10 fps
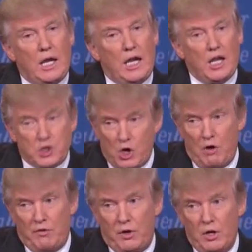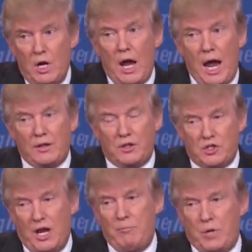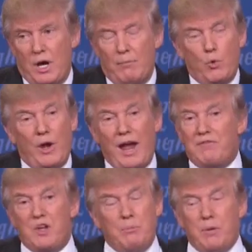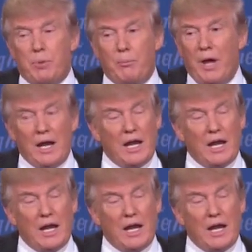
it's over. At the same time, we have to be prepared.